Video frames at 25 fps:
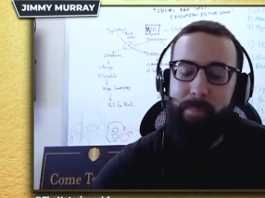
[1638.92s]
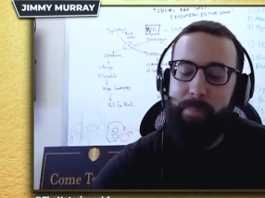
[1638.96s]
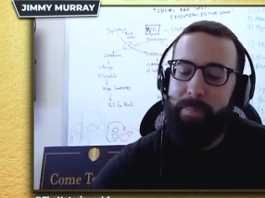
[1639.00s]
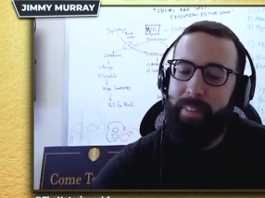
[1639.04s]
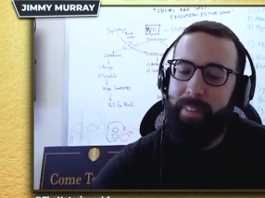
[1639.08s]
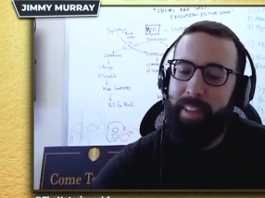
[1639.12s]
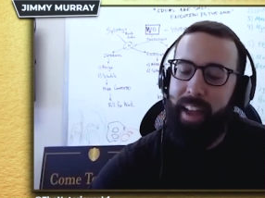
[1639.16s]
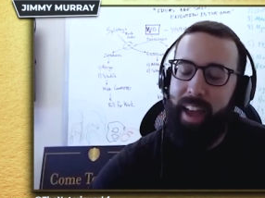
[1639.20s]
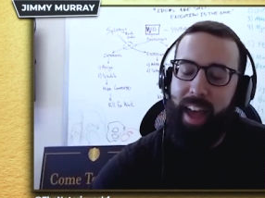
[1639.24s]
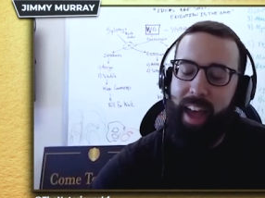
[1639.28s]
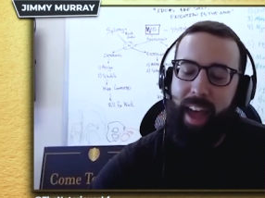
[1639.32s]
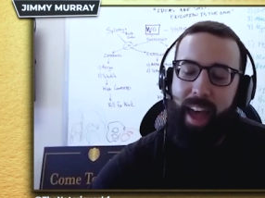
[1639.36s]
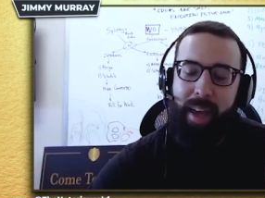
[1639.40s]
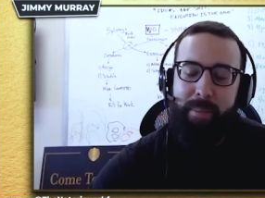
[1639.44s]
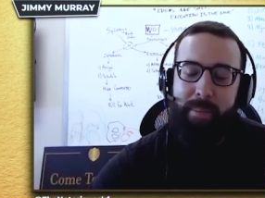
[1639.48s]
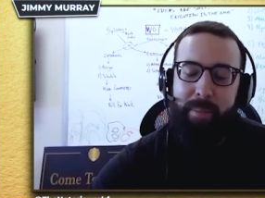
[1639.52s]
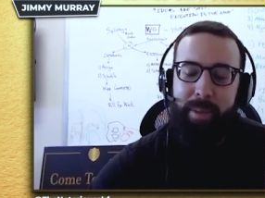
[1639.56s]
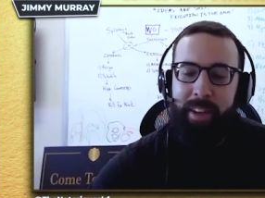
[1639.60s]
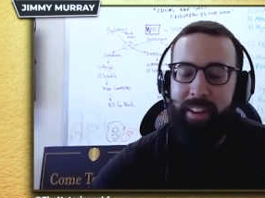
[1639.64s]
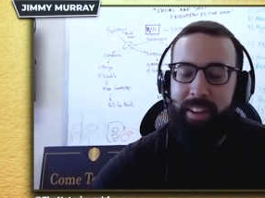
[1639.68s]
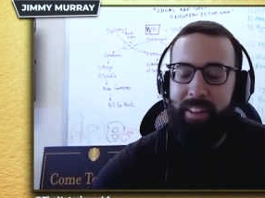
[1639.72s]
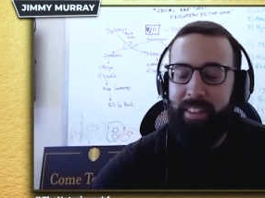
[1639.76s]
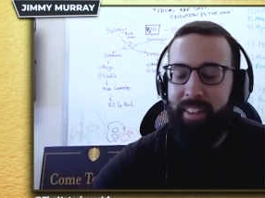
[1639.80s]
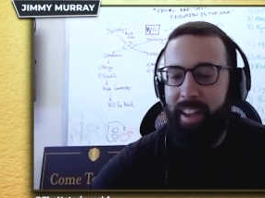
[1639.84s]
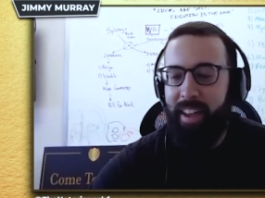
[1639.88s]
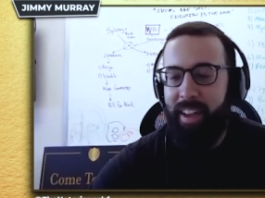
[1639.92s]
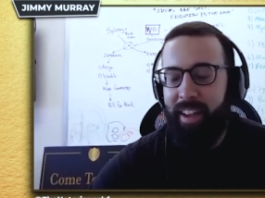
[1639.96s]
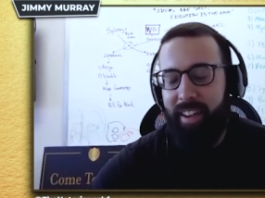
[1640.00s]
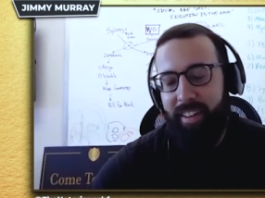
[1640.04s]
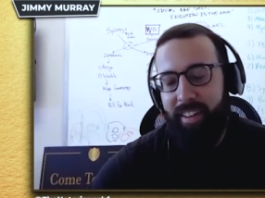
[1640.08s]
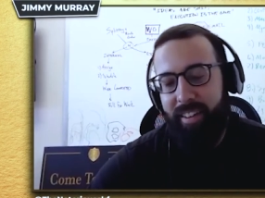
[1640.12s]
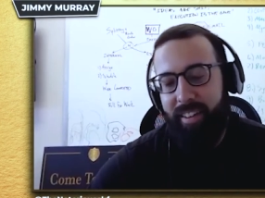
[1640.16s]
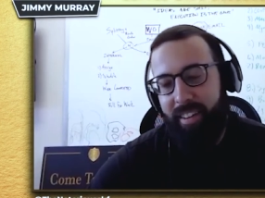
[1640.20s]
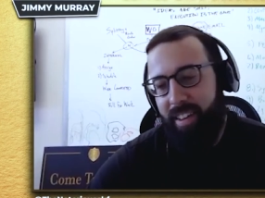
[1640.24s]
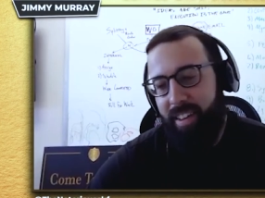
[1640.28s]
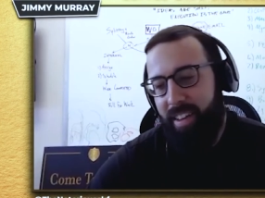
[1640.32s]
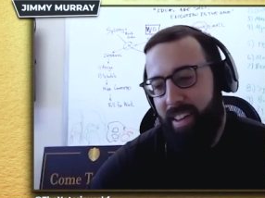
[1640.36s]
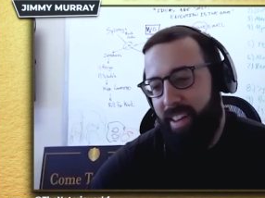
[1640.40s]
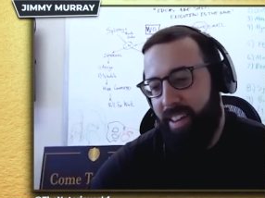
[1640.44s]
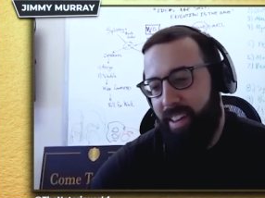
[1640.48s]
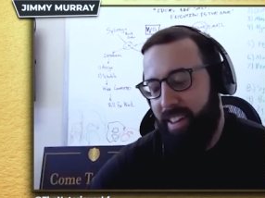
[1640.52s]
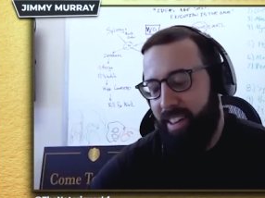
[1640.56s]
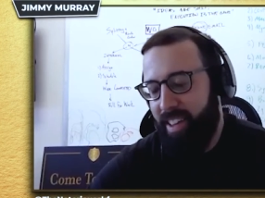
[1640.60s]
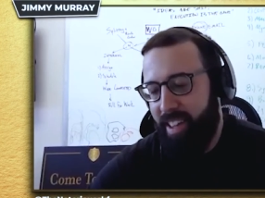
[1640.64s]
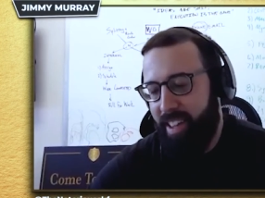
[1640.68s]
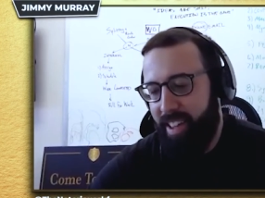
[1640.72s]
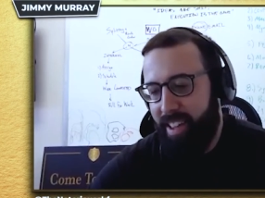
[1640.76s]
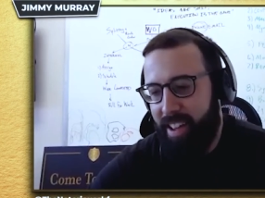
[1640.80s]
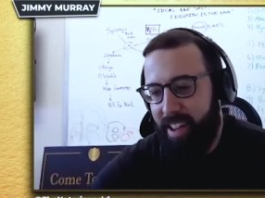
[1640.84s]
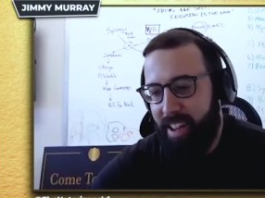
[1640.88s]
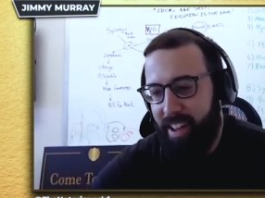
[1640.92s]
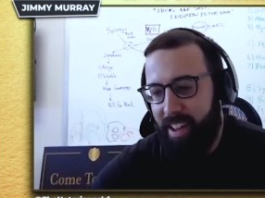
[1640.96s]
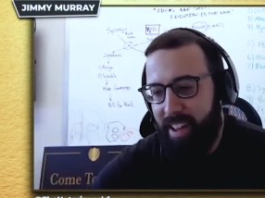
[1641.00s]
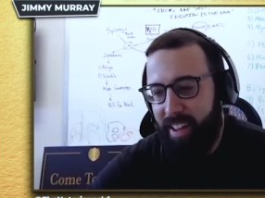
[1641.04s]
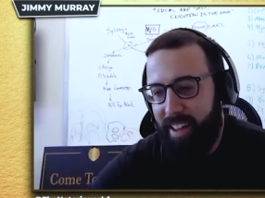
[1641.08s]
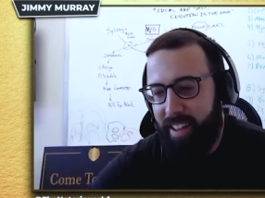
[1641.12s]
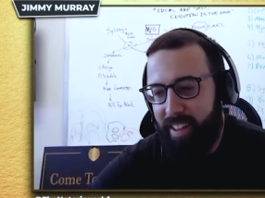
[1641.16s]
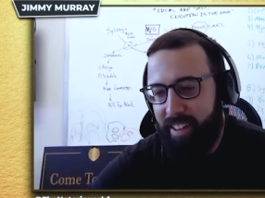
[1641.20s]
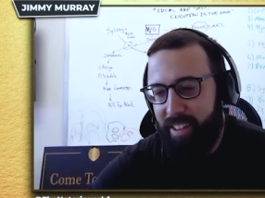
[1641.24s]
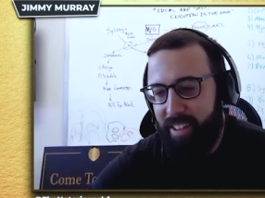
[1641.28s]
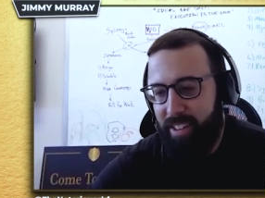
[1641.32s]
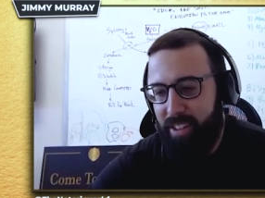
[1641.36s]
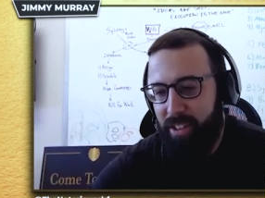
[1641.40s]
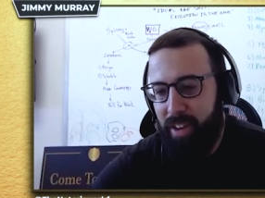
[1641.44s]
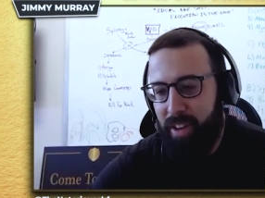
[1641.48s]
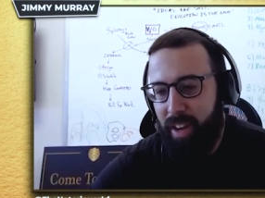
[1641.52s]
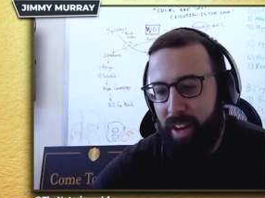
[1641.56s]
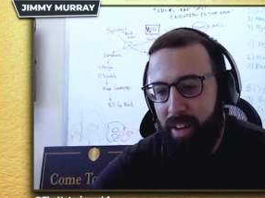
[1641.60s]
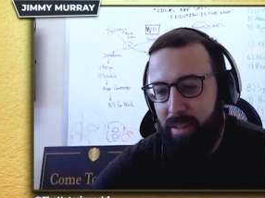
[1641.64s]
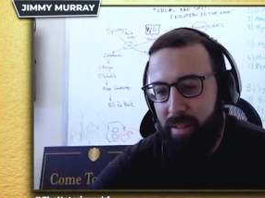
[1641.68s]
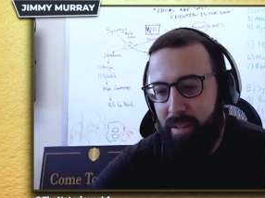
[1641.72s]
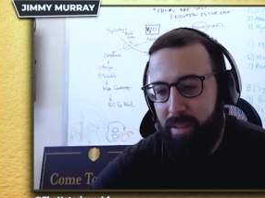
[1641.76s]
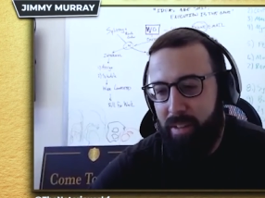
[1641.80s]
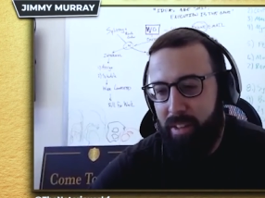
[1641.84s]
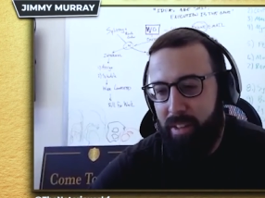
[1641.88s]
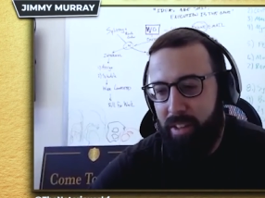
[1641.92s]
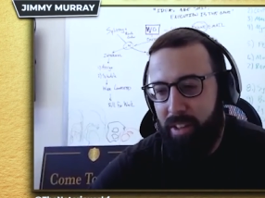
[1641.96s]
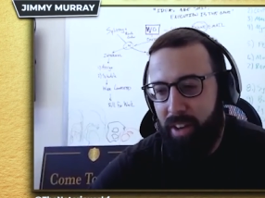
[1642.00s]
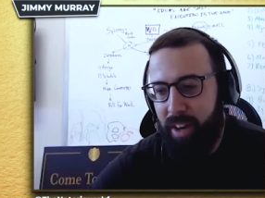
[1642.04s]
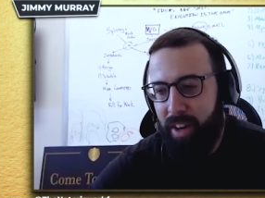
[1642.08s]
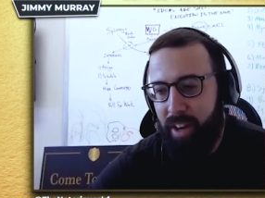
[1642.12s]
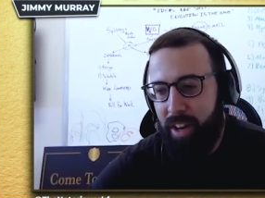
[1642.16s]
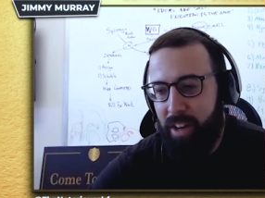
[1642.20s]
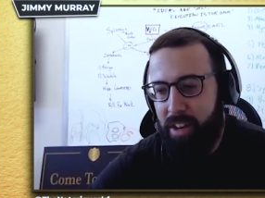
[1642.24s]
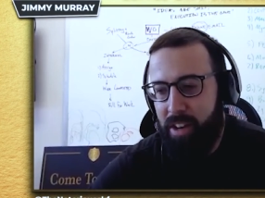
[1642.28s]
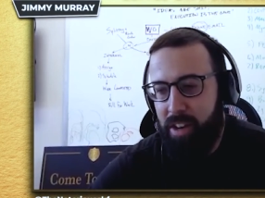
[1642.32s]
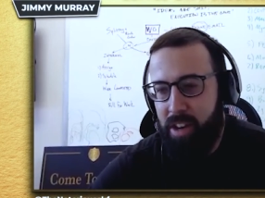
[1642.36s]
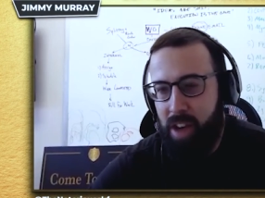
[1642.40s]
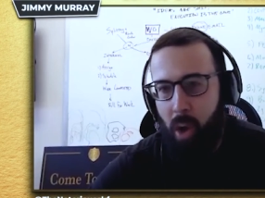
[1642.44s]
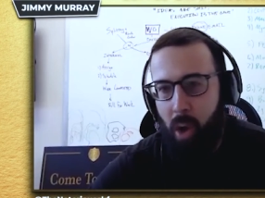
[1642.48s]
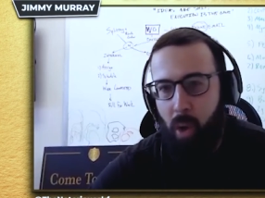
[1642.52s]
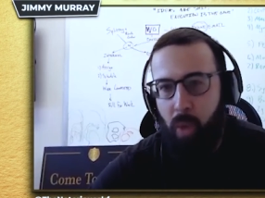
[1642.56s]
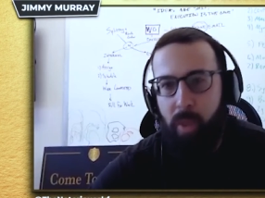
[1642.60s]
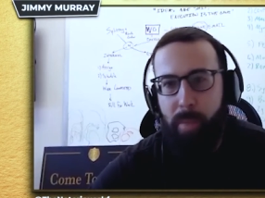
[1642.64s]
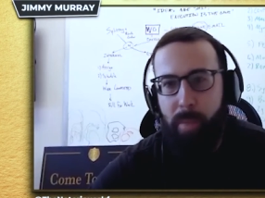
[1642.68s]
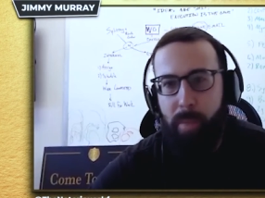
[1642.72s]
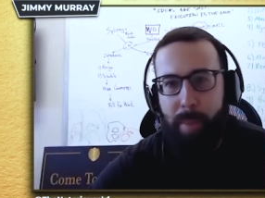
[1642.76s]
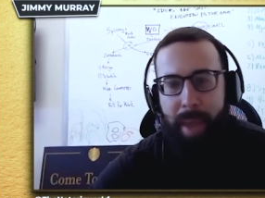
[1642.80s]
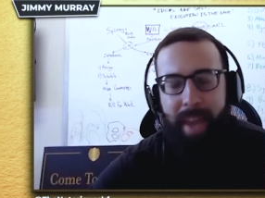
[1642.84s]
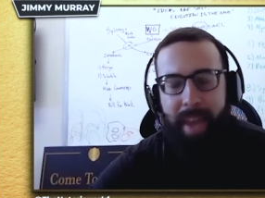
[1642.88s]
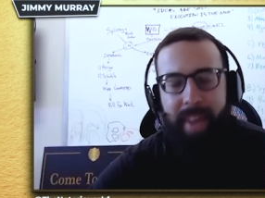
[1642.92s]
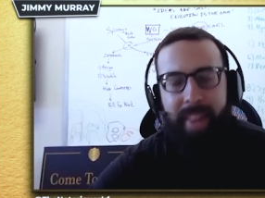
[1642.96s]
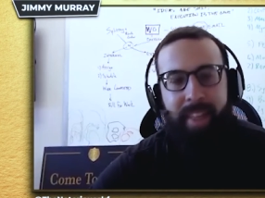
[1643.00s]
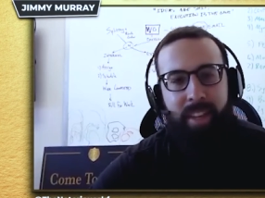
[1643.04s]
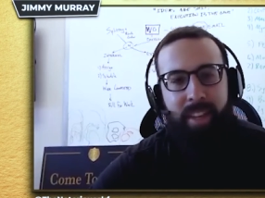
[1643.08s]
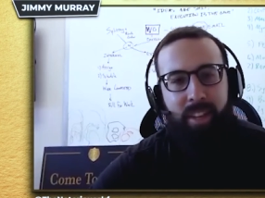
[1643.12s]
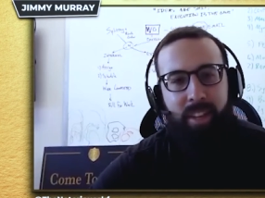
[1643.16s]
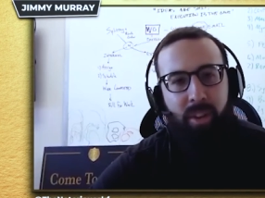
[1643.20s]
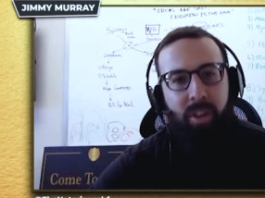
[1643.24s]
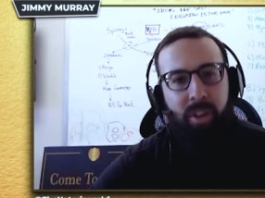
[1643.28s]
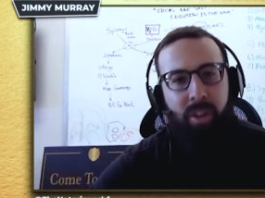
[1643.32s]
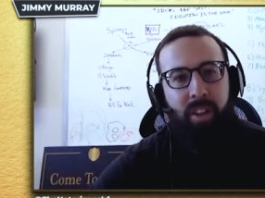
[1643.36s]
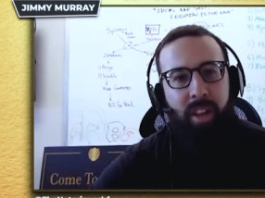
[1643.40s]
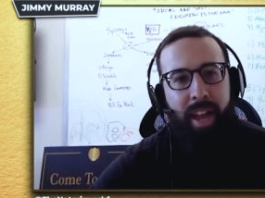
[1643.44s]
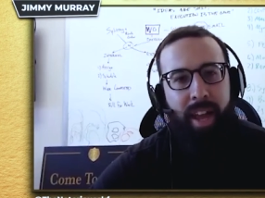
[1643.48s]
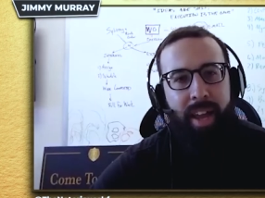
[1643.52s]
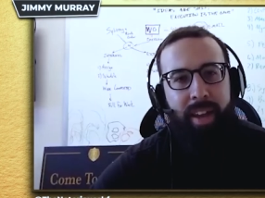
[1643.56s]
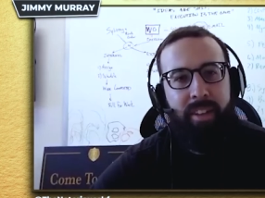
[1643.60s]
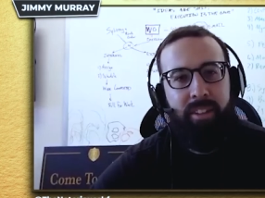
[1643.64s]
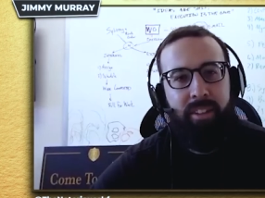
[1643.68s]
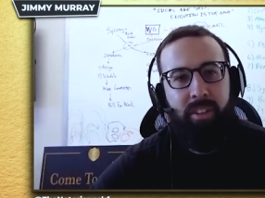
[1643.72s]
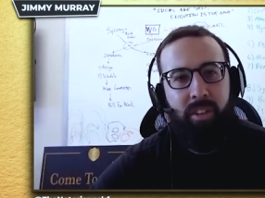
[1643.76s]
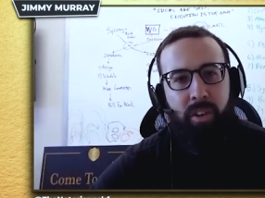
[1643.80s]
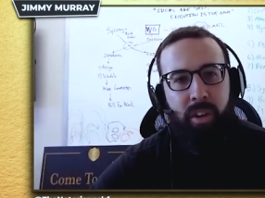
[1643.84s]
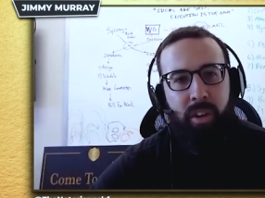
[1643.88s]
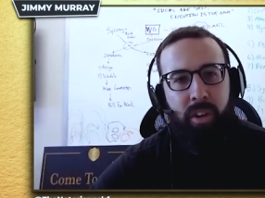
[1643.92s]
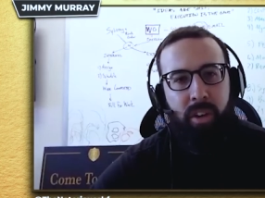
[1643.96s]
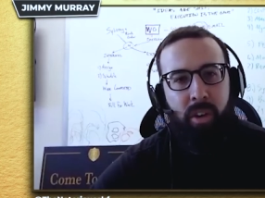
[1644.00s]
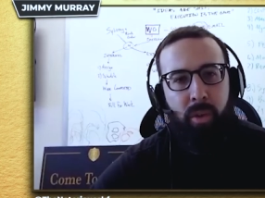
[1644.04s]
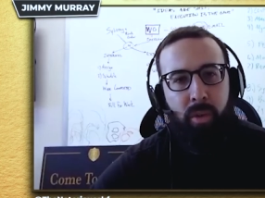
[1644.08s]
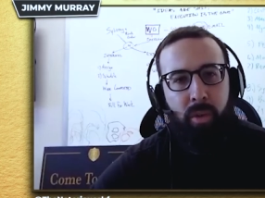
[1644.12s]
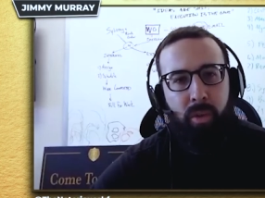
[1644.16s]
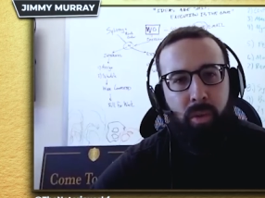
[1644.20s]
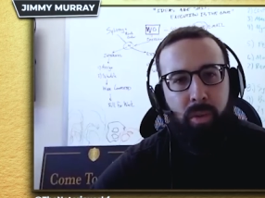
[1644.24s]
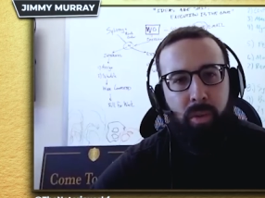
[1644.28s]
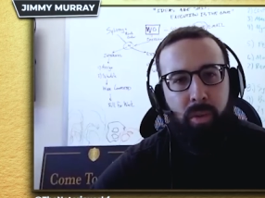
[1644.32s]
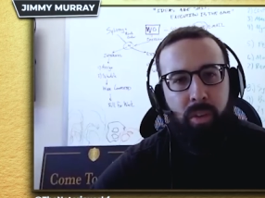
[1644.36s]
I mean, like, you gotta know the pain that your client is going to go through.